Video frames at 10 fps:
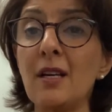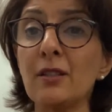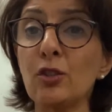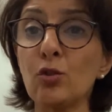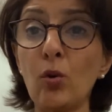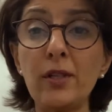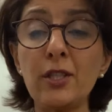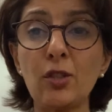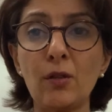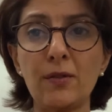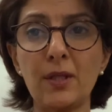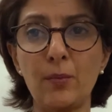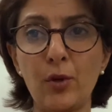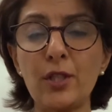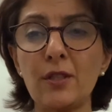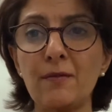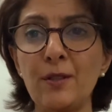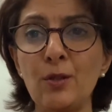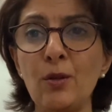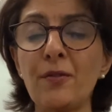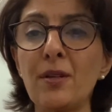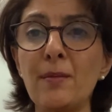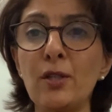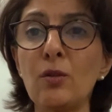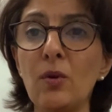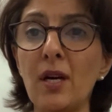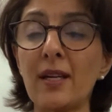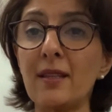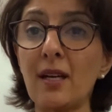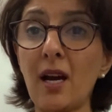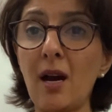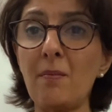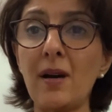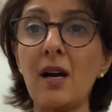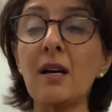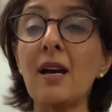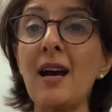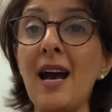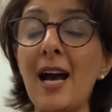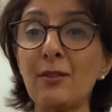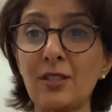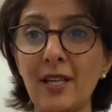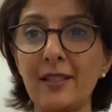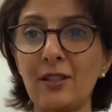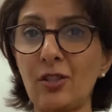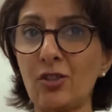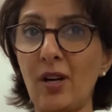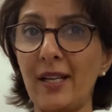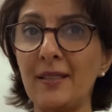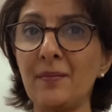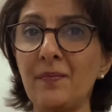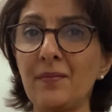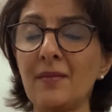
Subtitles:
The story is told from the point of view of the men who work in the car park outside the shrine.